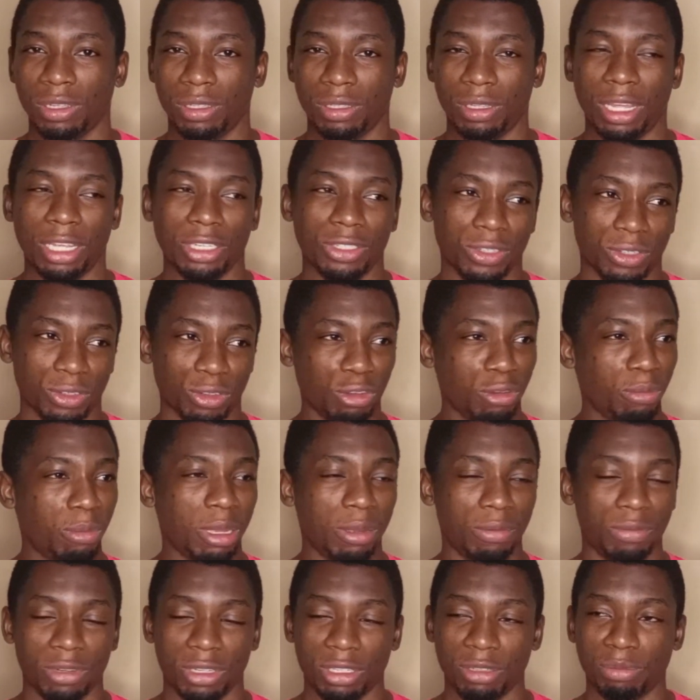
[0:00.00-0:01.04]
I just got back
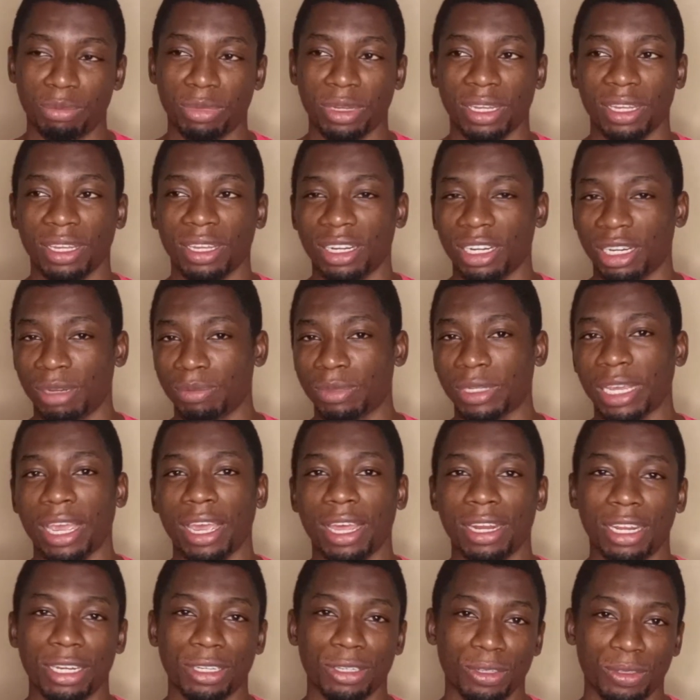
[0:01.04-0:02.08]
from the bank and I'm
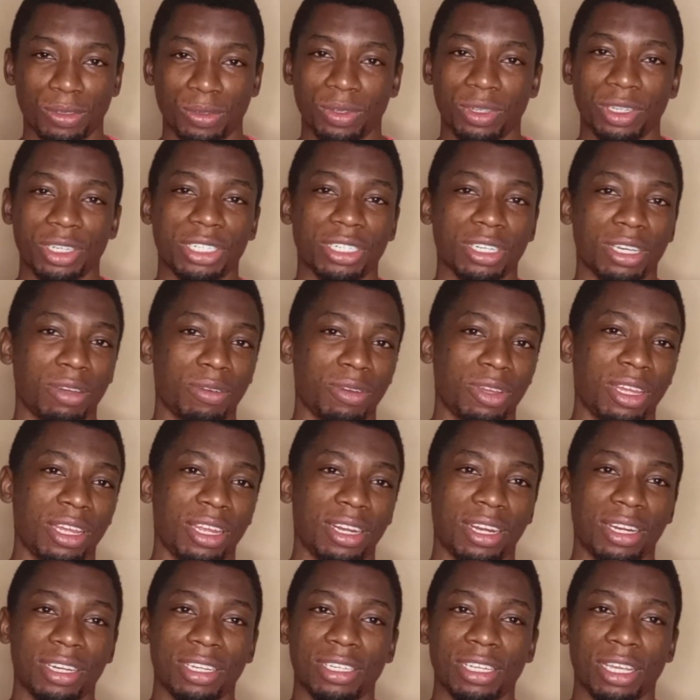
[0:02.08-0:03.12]
tired. I just took a shower and
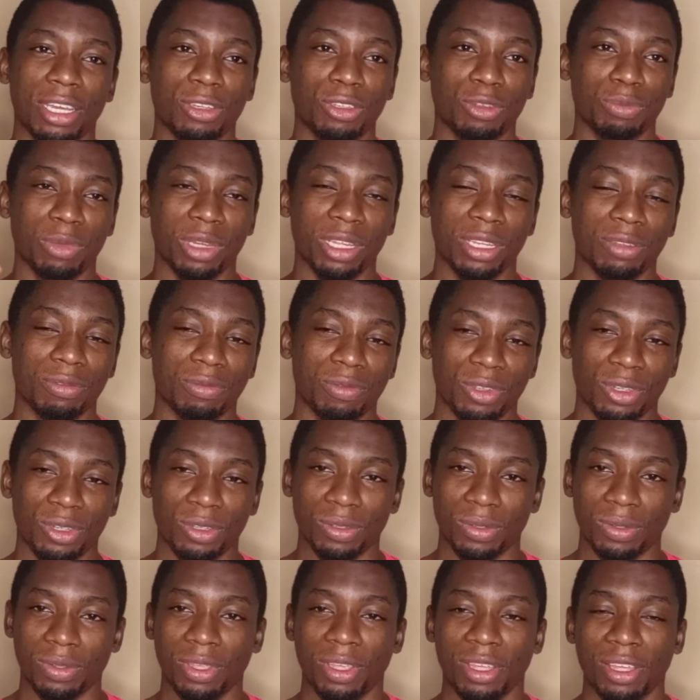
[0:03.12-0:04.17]
I decided to make the
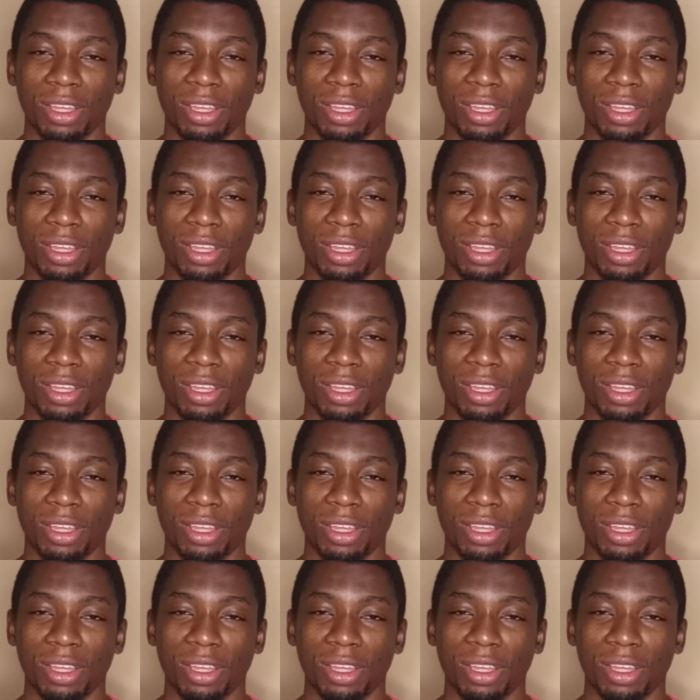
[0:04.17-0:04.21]
video.